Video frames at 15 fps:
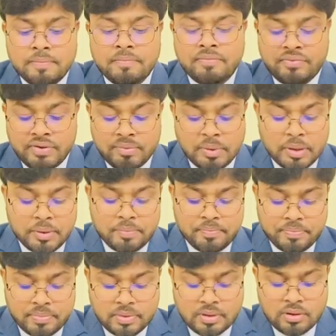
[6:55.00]
fever
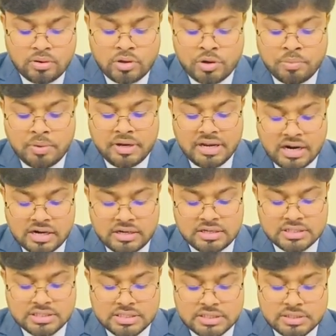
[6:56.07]
or rheumatic heart
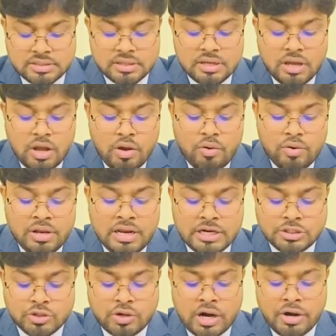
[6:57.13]
disease.
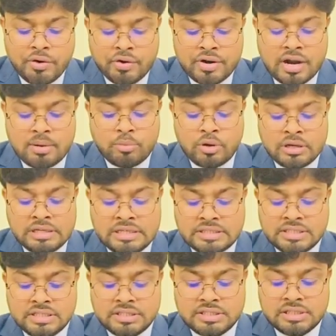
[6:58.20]
Electrocardiogram or
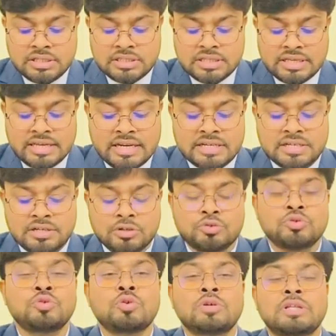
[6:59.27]
ECG is
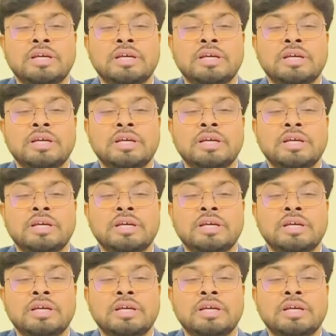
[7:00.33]
to know the